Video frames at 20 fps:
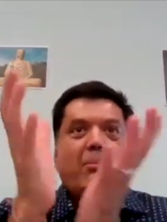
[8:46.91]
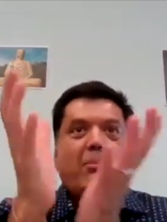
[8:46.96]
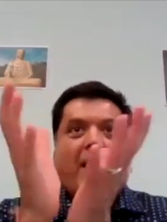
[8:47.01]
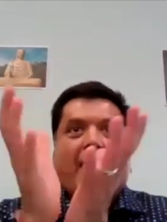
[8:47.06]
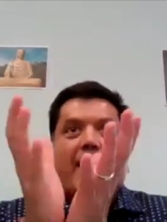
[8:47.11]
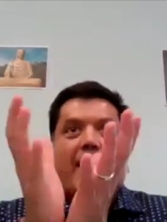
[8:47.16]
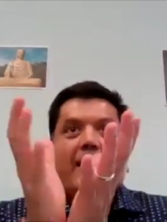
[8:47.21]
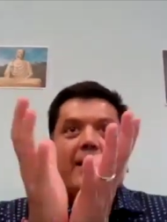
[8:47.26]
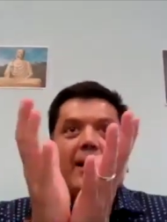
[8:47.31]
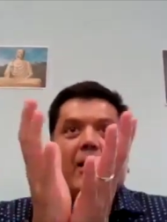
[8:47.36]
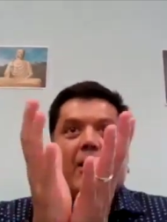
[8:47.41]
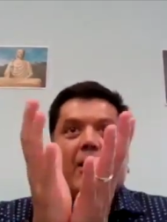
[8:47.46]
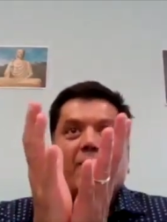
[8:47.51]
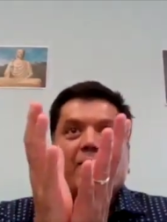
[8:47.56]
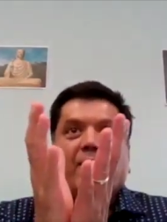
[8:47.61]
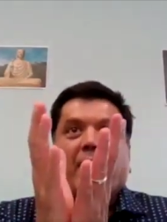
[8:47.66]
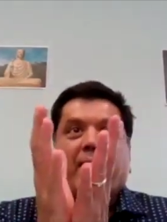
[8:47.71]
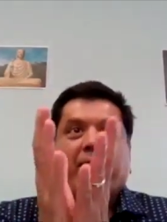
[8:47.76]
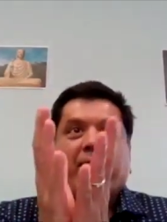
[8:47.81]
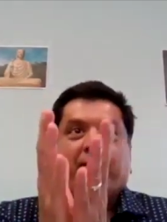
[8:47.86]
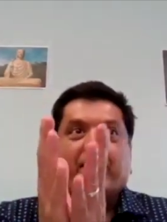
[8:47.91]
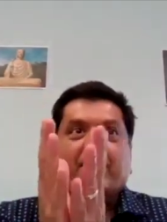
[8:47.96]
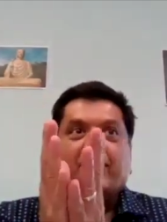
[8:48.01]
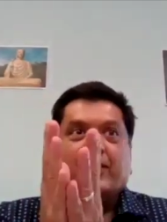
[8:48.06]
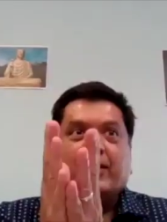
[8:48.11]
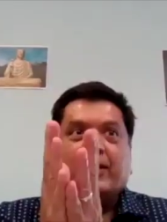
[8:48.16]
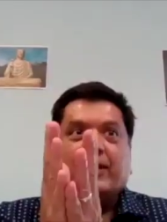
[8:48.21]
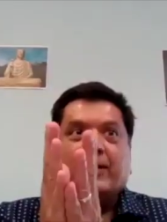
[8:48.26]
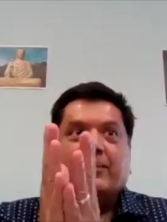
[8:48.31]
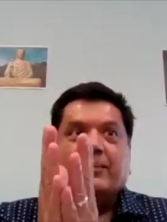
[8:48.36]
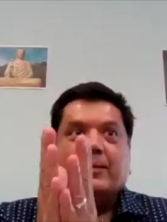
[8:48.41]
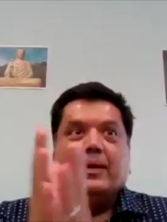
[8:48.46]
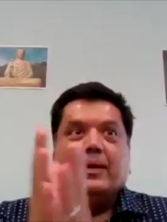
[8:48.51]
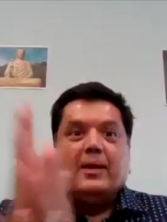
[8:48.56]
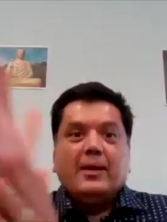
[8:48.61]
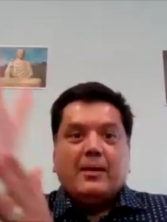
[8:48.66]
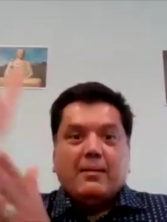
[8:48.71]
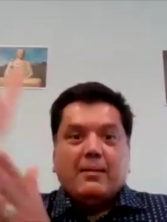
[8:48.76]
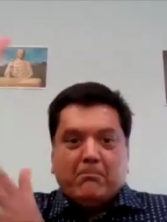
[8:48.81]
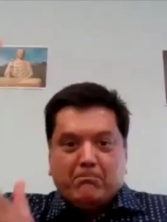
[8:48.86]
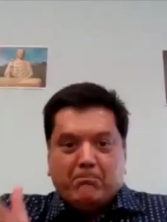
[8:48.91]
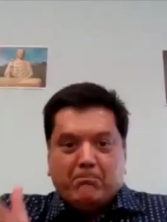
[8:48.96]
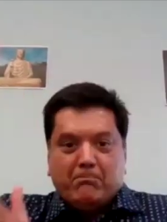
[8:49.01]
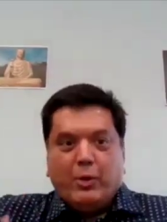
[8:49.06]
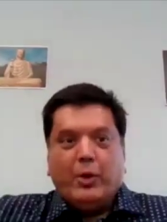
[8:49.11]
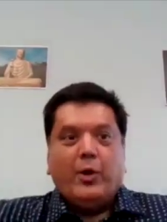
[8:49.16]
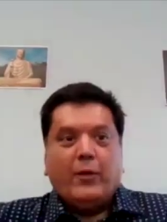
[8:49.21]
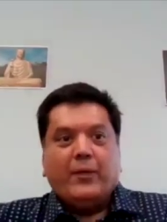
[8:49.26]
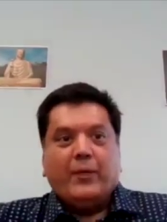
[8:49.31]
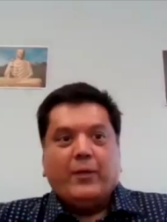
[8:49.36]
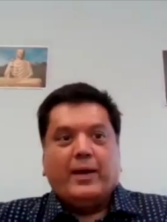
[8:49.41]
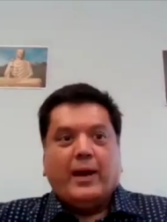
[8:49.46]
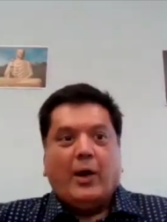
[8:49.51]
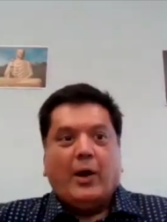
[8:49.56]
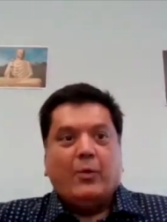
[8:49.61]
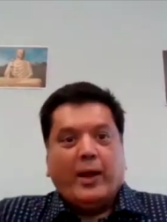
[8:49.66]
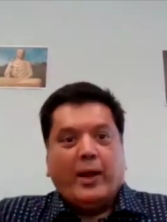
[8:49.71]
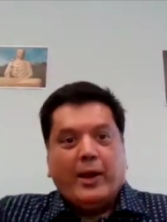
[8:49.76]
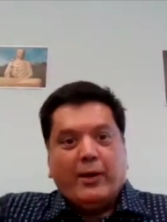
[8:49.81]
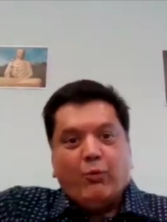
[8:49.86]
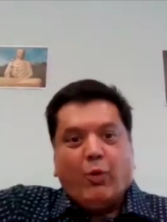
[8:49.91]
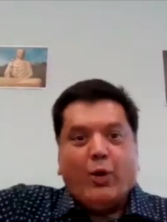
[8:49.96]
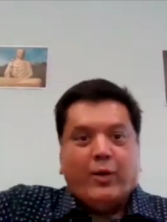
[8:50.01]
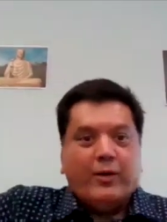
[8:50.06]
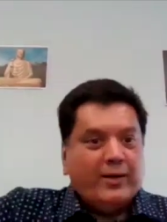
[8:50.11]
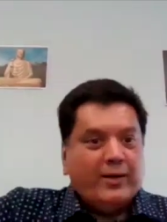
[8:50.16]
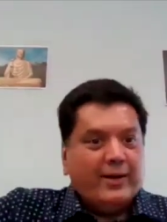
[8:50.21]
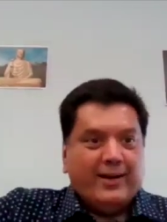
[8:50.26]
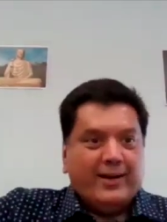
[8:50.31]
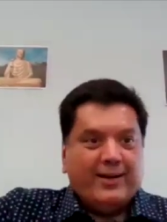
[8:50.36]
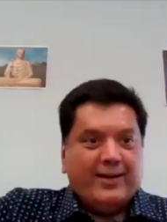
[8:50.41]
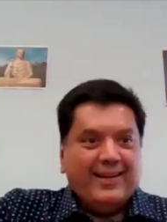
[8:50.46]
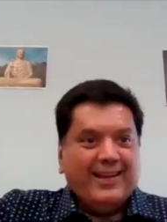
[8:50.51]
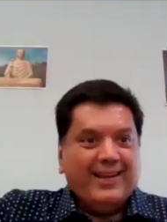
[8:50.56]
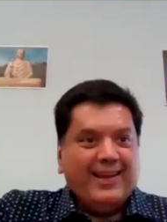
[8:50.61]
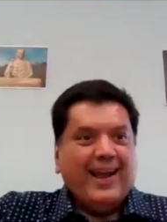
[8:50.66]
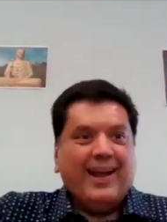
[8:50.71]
plant of hydrangea, put it on the ground and watered it.